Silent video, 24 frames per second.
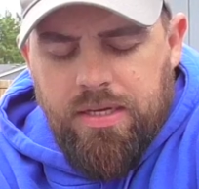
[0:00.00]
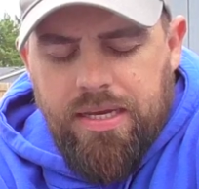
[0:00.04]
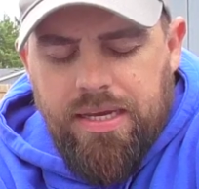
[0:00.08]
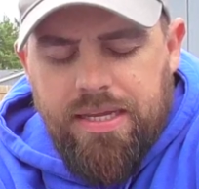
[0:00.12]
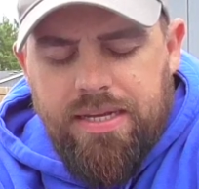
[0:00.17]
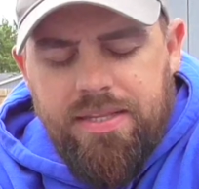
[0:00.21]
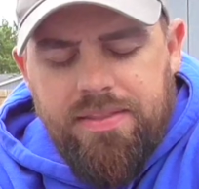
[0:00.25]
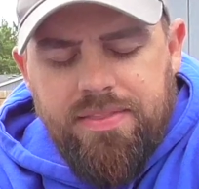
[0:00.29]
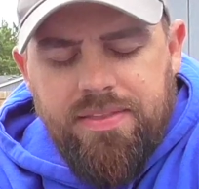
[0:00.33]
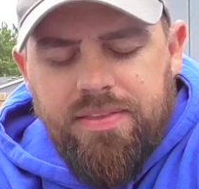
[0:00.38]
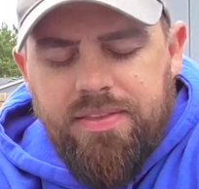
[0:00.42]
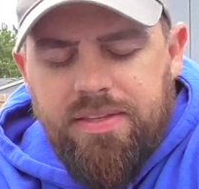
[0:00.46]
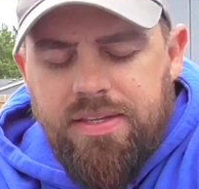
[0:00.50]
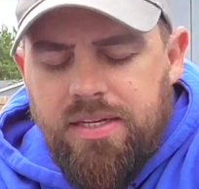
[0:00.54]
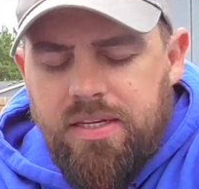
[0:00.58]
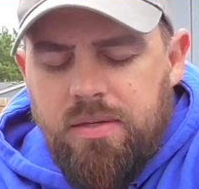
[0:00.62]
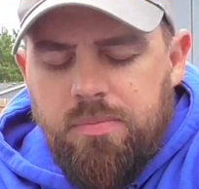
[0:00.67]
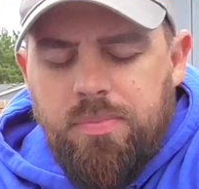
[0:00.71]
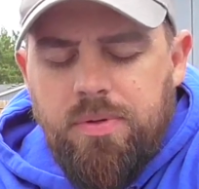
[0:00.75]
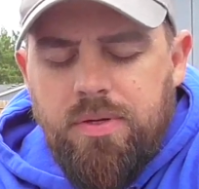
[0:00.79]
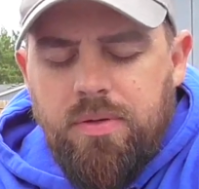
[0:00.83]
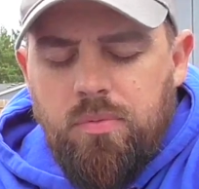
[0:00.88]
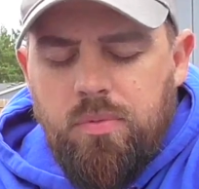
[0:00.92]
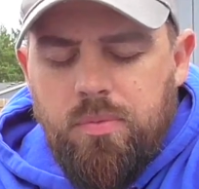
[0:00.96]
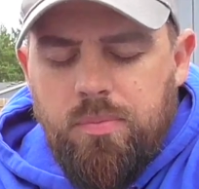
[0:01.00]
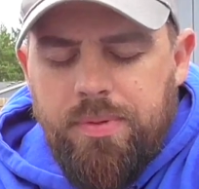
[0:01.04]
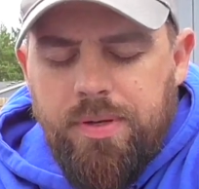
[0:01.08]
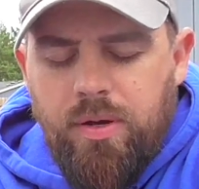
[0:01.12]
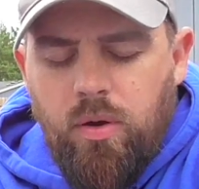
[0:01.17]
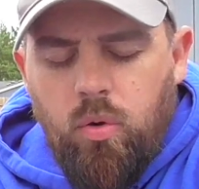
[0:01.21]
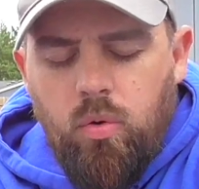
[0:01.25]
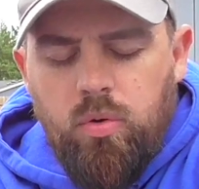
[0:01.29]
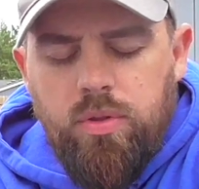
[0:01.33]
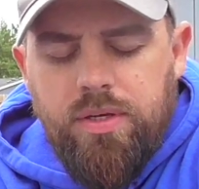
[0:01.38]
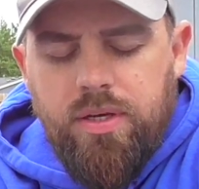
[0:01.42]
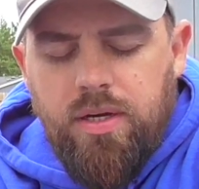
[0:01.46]
anything that anybody would be
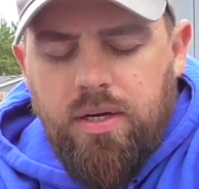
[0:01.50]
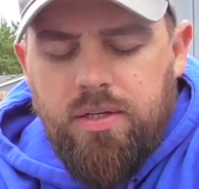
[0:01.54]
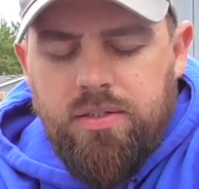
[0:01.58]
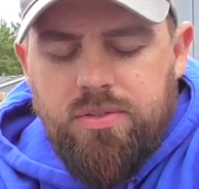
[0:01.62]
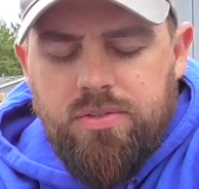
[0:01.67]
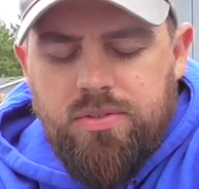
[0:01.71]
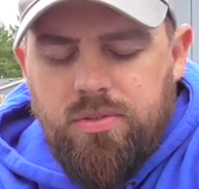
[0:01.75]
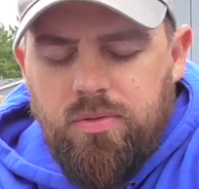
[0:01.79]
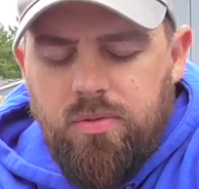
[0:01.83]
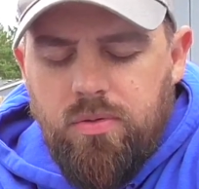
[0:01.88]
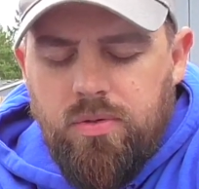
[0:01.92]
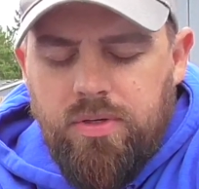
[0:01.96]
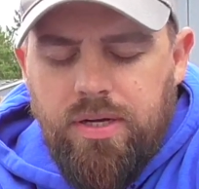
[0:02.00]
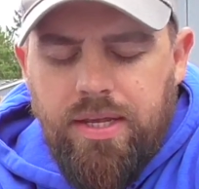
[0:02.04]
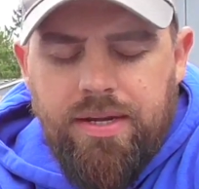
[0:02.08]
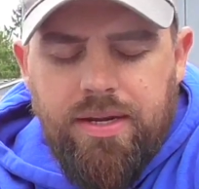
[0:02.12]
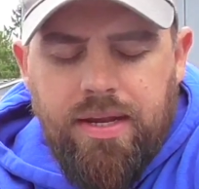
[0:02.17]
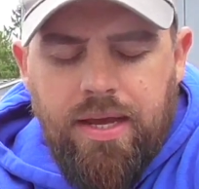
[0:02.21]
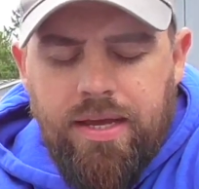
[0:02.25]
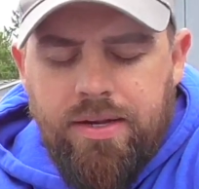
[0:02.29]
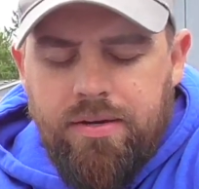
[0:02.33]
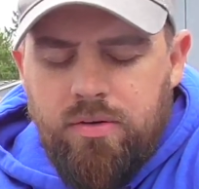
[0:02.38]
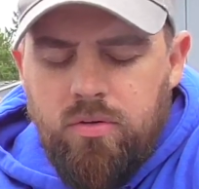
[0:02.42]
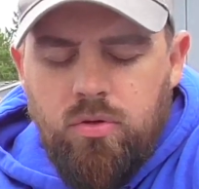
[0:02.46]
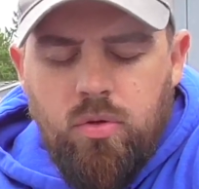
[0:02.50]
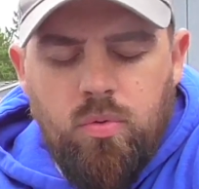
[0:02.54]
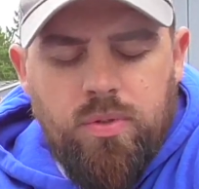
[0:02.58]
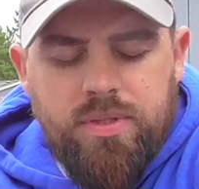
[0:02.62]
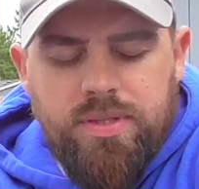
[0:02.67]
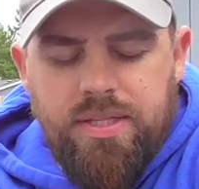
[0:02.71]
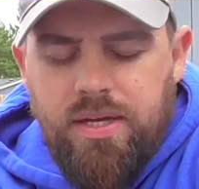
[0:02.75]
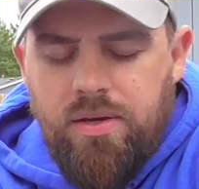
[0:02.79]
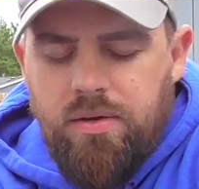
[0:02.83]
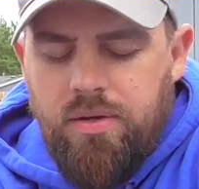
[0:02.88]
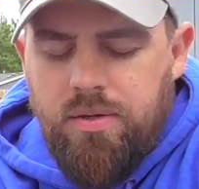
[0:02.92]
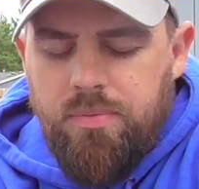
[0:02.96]
holding on to, Lord. I don't know what
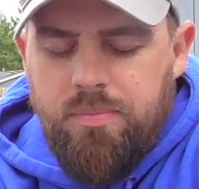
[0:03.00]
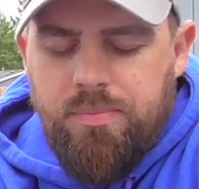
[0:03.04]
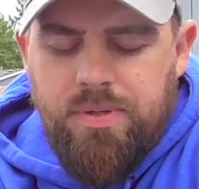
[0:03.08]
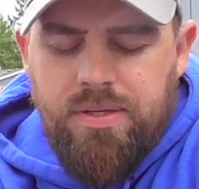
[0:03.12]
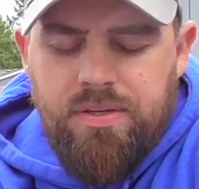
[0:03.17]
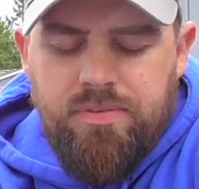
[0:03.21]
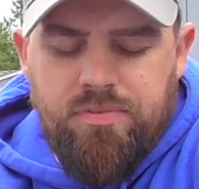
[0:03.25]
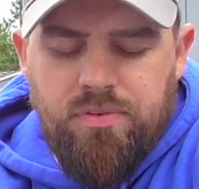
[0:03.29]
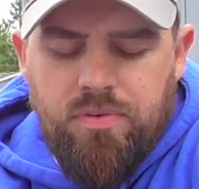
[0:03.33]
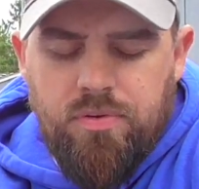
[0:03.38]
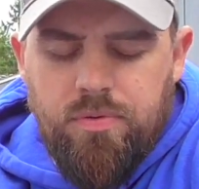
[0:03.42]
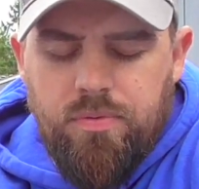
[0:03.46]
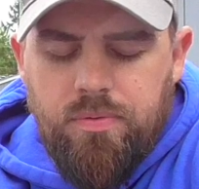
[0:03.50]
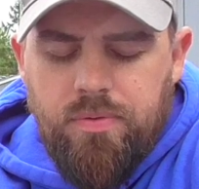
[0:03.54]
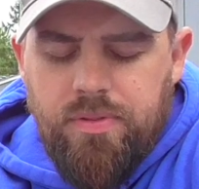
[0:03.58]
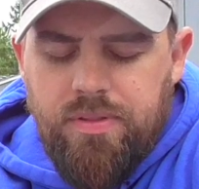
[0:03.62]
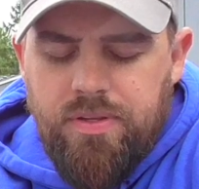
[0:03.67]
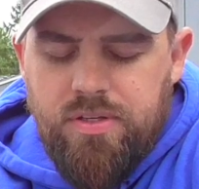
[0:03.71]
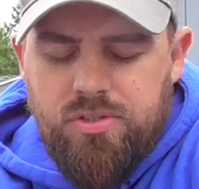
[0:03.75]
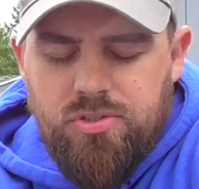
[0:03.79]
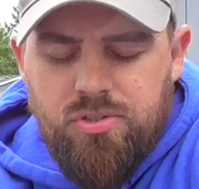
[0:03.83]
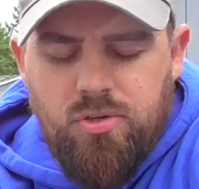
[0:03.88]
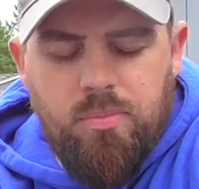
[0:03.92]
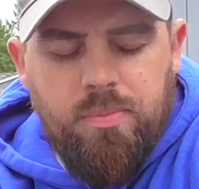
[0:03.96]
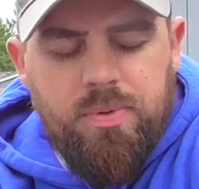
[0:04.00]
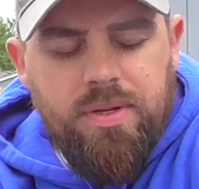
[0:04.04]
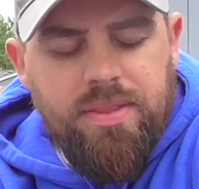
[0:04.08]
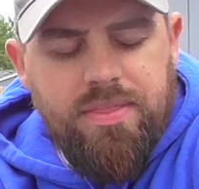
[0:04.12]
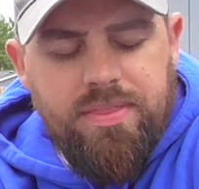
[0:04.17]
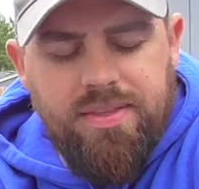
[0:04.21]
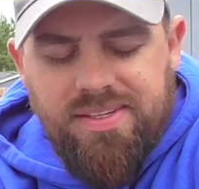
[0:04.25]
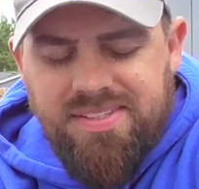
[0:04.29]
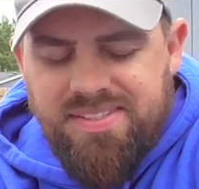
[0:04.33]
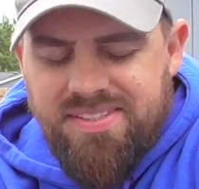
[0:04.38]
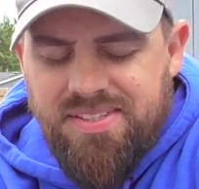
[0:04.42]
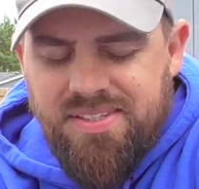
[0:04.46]
that could be for. There's so many
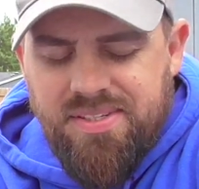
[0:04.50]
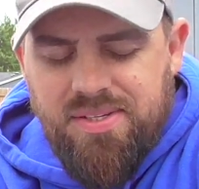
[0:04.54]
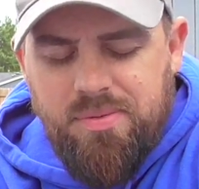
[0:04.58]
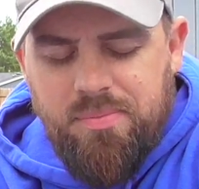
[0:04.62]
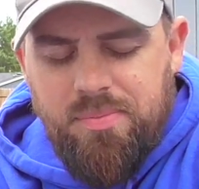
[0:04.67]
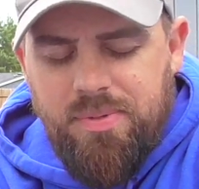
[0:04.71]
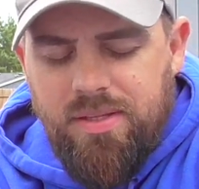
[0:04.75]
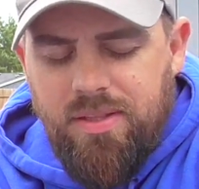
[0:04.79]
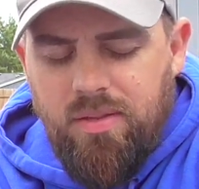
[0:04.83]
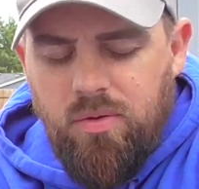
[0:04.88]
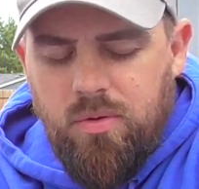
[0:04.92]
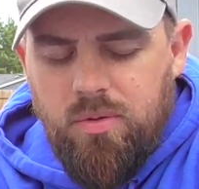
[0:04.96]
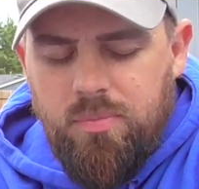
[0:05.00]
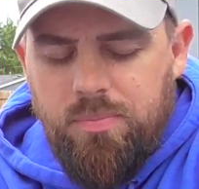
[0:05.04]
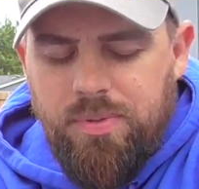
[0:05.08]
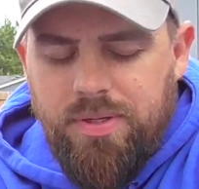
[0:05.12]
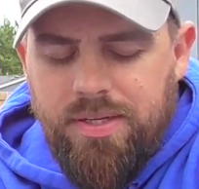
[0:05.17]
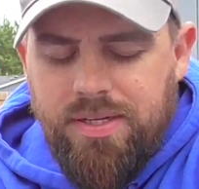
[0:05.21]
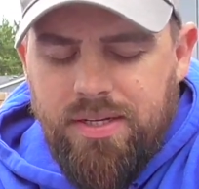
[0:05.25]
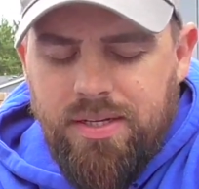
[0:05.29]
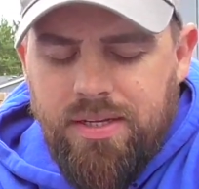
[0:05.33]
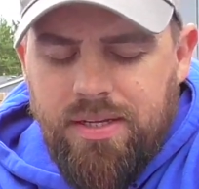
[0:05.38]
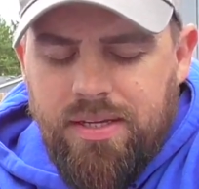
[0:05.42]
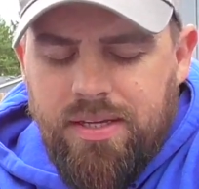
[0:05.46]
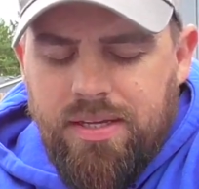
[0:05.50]
things that it could be, Lord, but